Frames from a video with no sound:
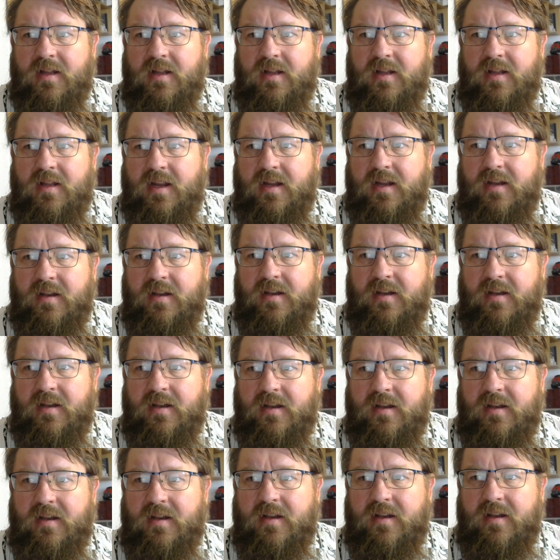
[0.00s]
and
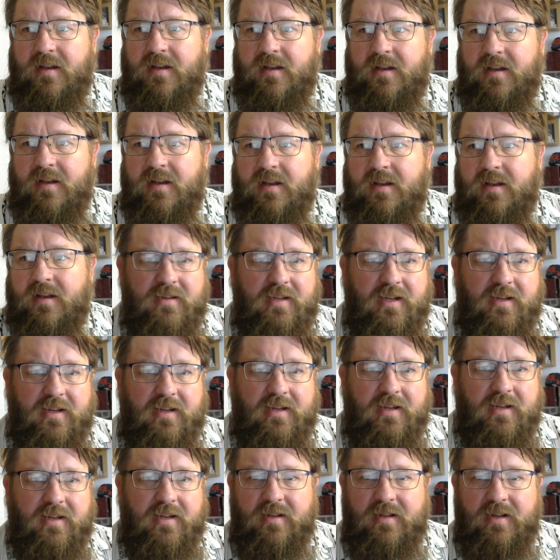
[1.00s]
we're gonna take a
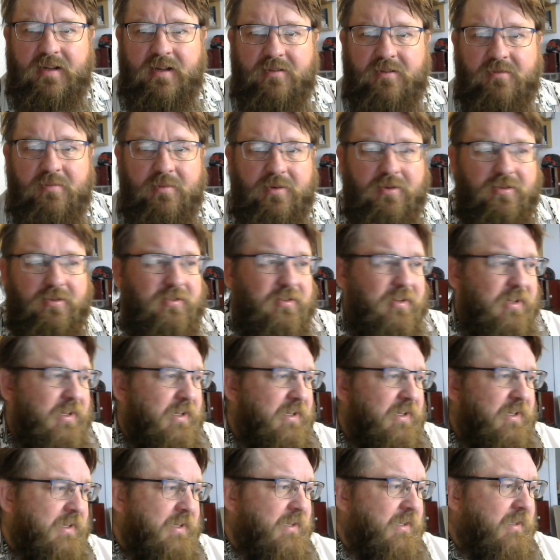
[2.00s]
look at Desmos.
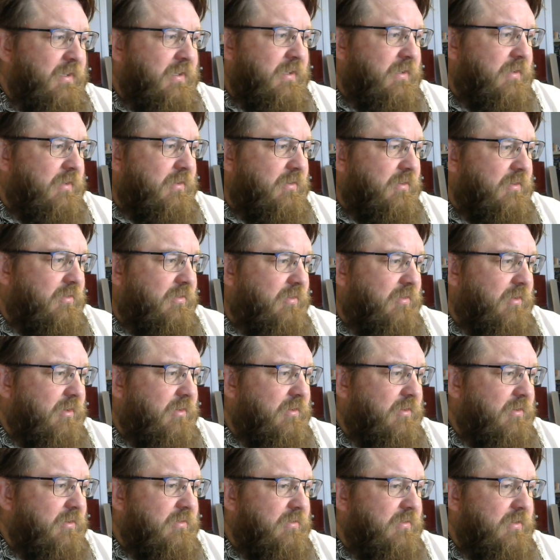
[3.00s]

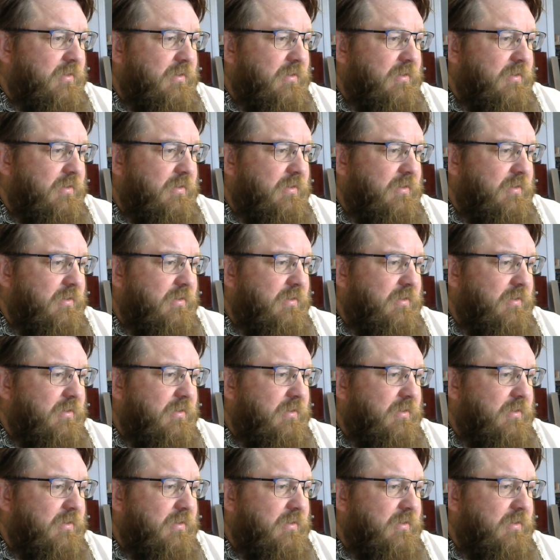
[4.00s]
So